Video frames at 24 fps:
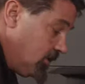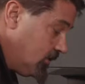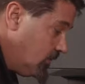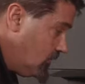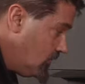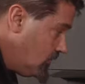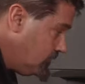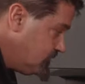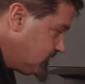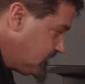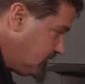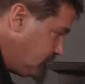
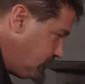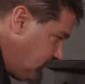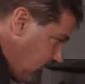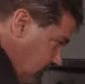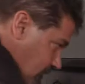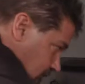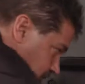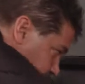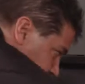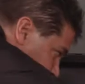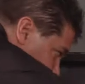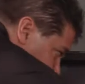home, some people
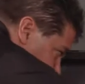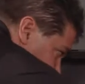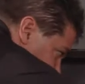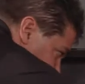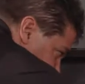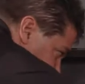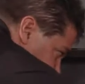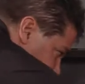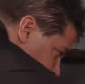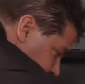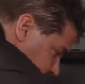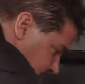might call
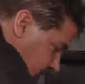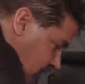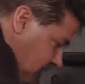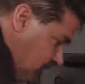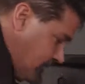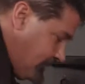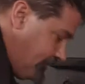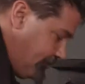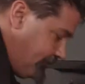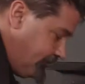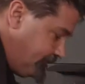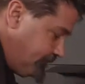it.
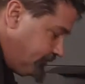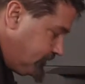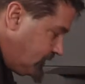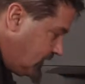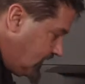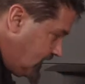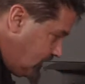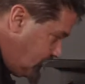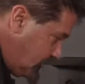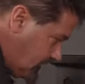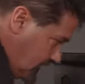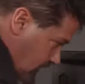
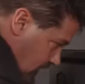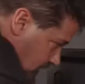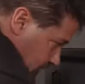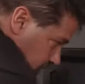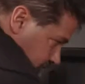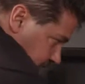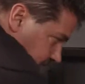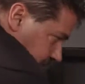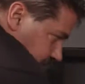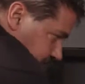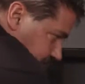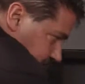Other
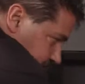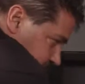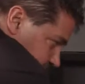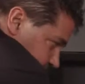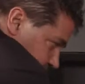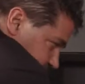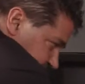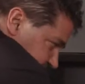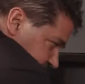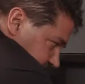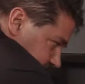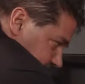people will do
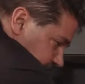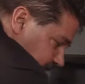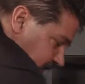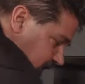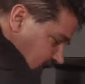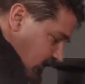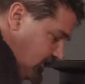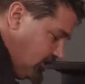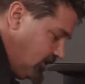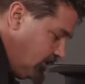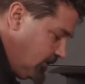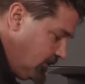a teepee,
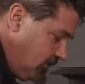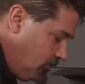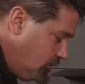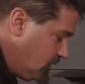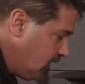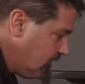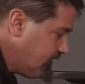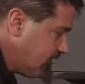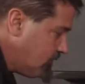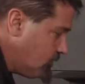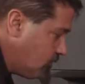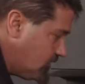
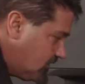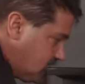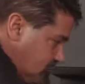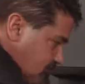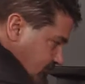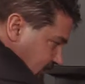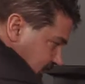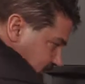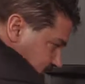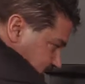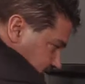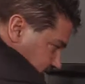whatever works
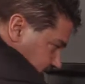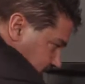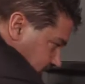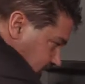best for